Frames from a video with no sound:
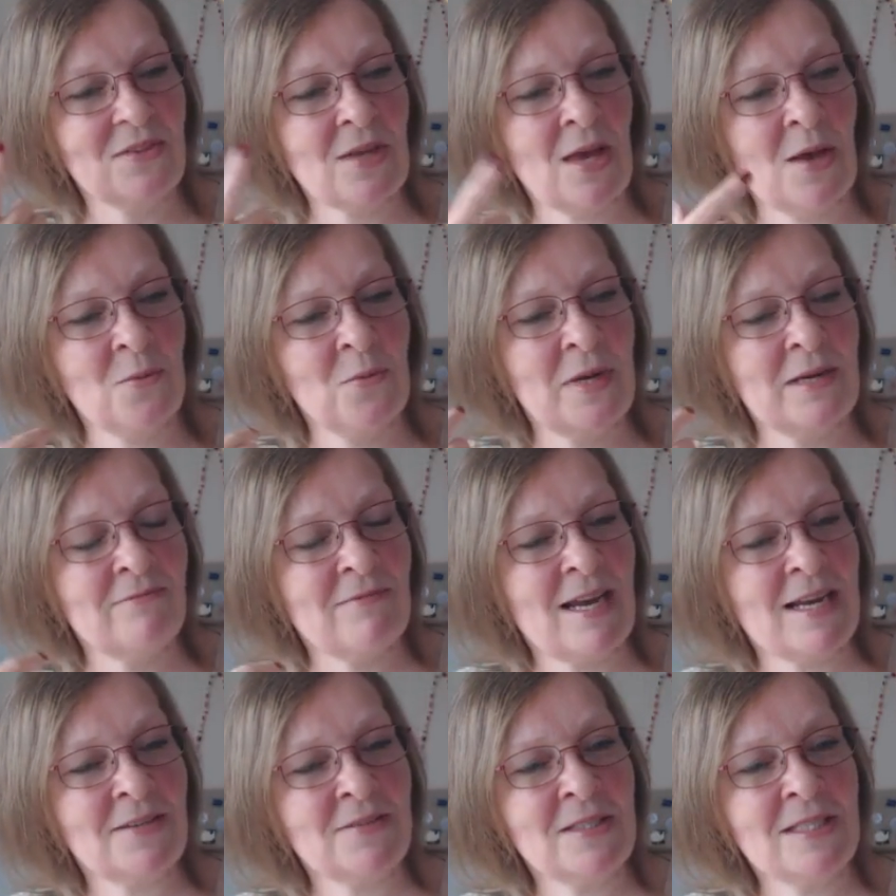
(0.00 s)
that way
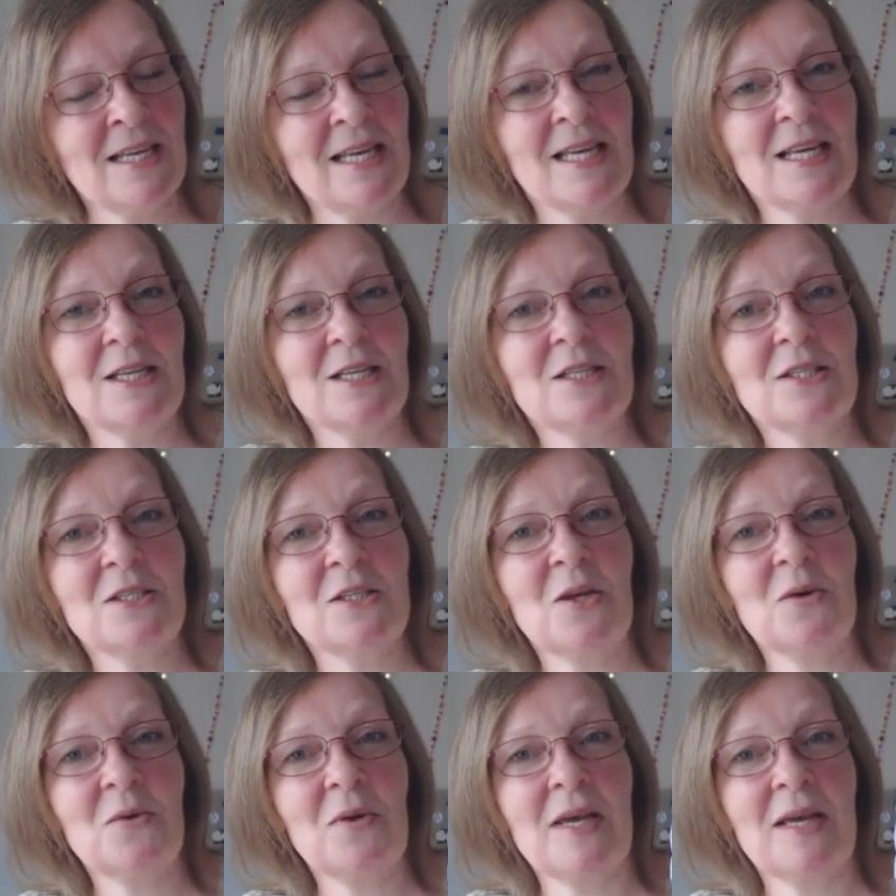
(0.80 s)
round.
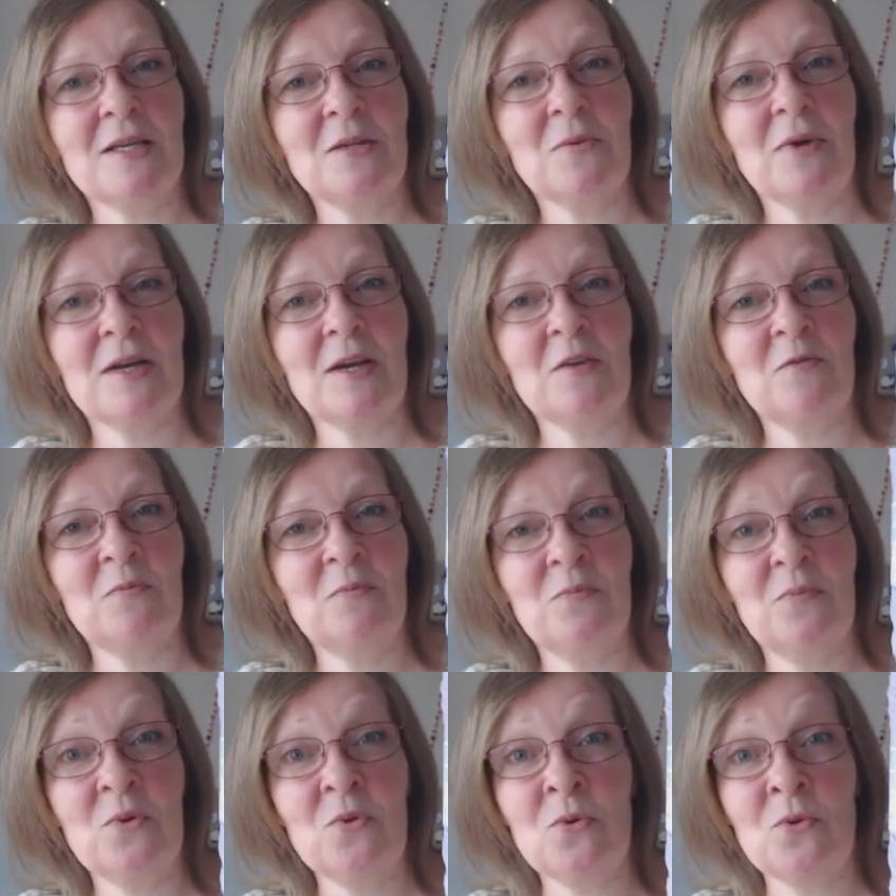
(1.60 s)
So anyway,
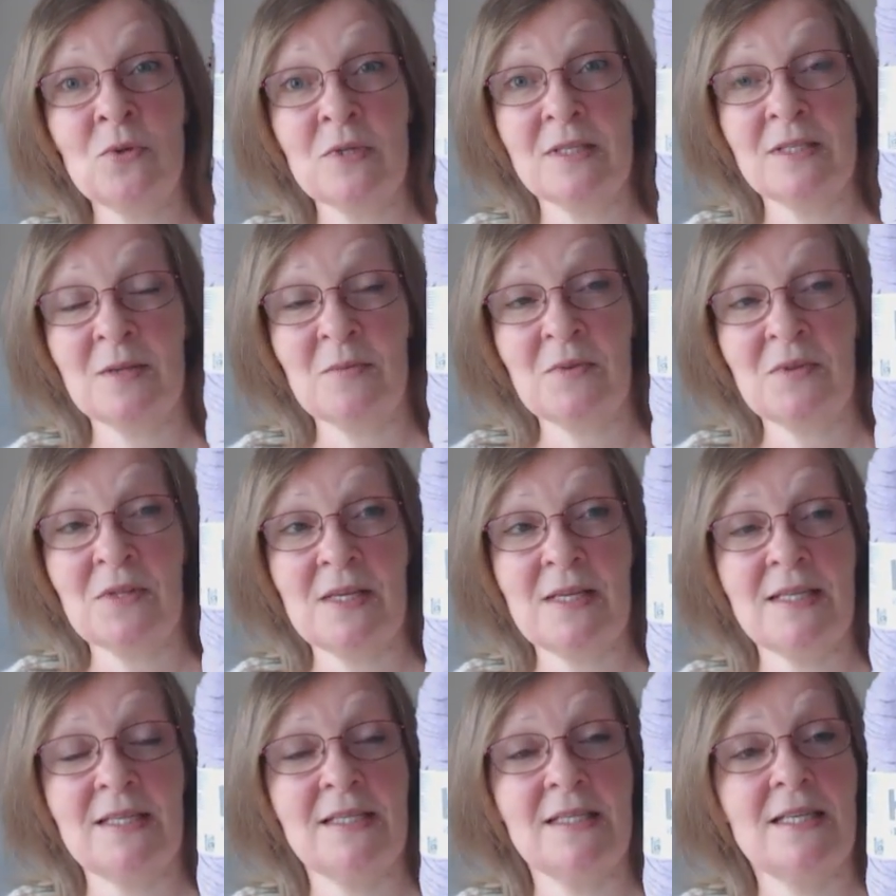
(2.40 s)
I've bought some of
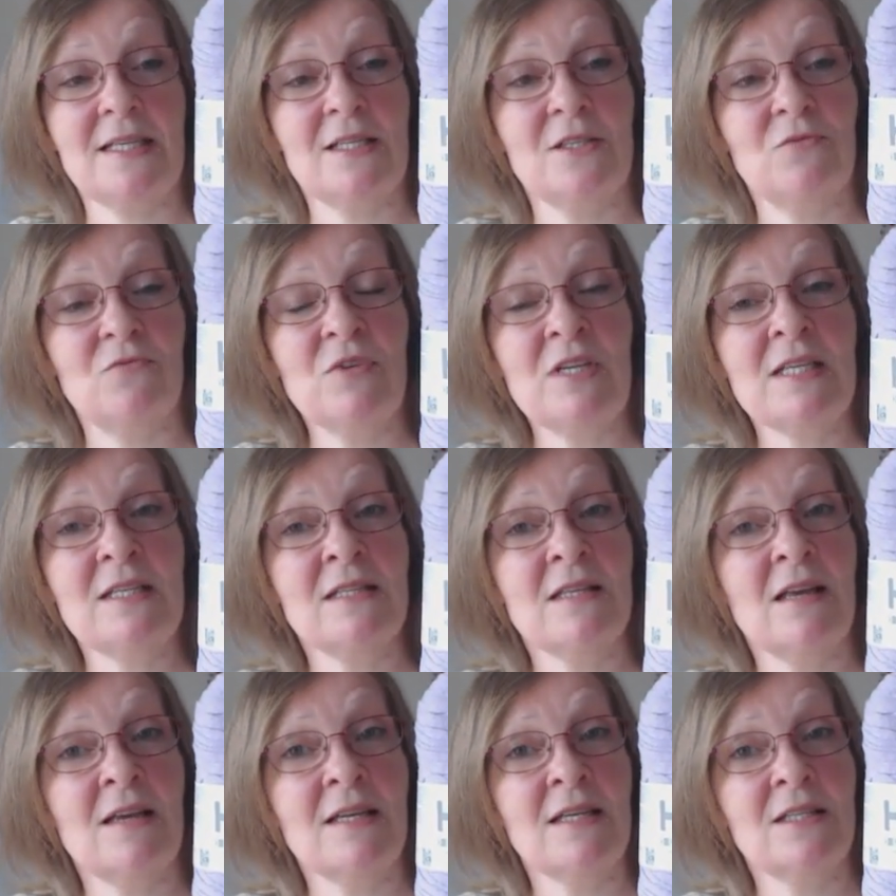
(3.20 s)
this. It's
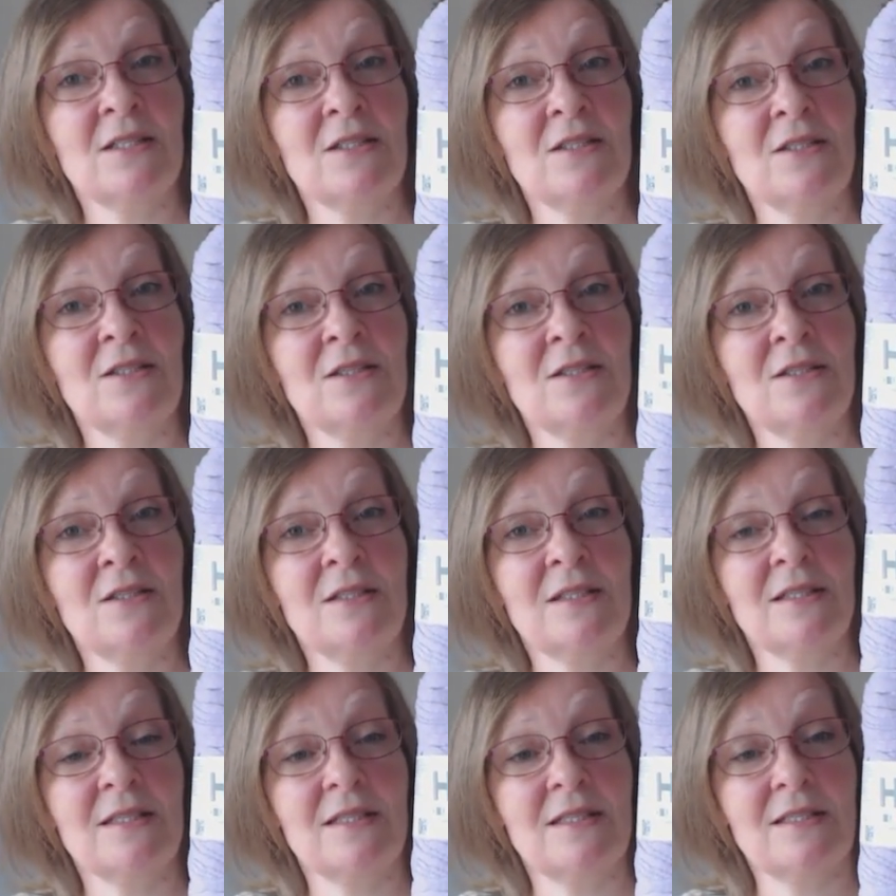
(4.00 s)

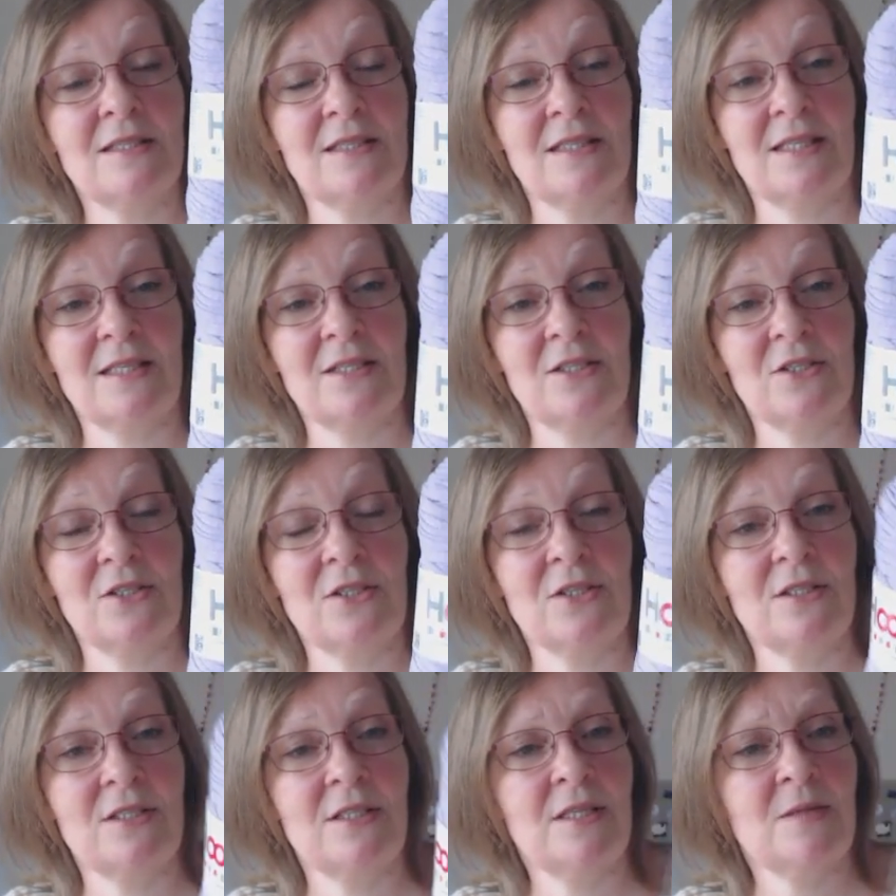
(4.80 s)
recycled
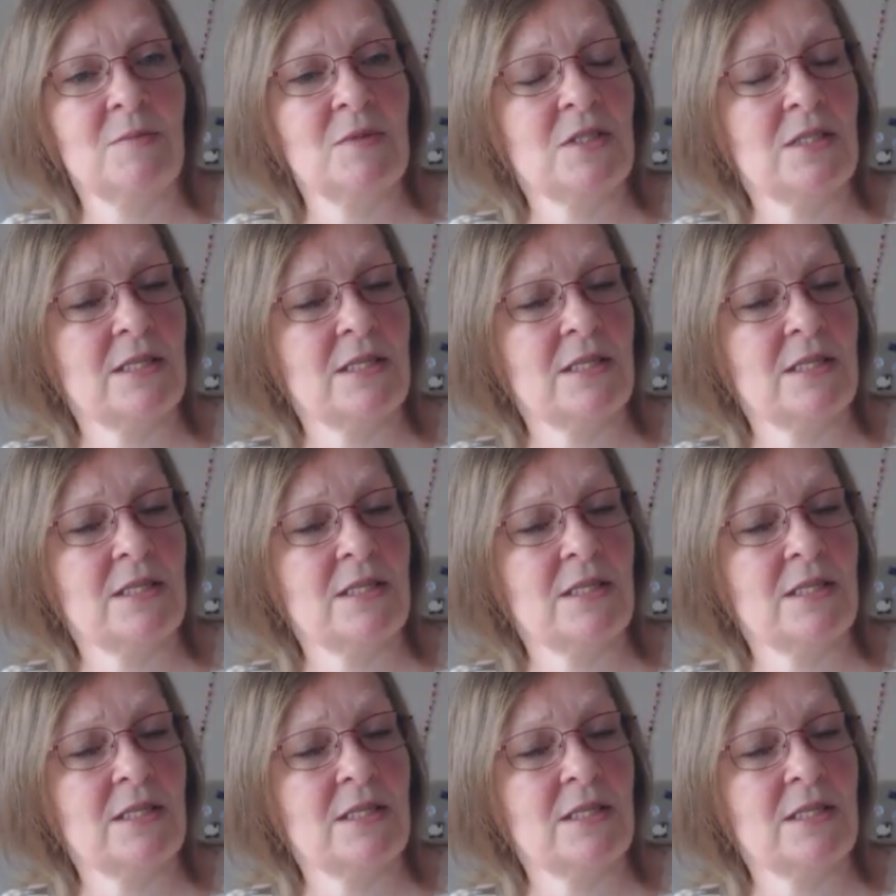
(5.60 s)
t-shirting